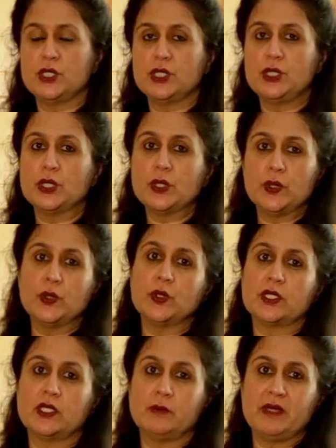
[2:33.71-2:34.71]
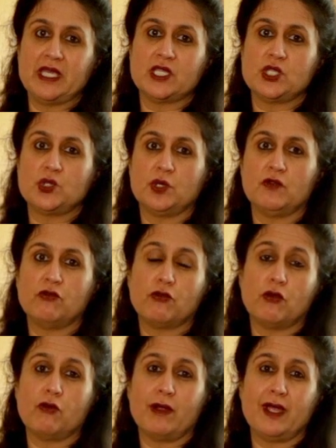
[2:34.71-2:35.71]
you're going to cook the mixture for
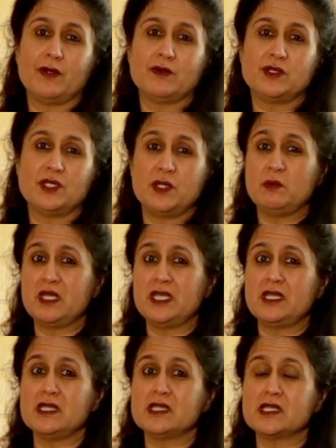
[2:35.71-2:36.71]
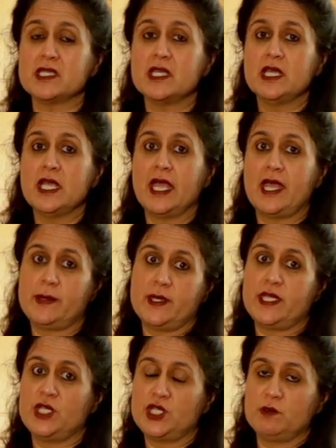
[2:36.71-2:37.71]
around 2 minutes and
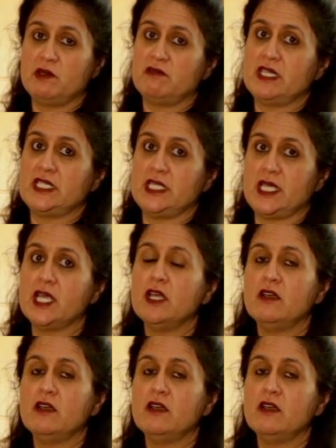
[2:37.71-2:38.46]
then it should be ready.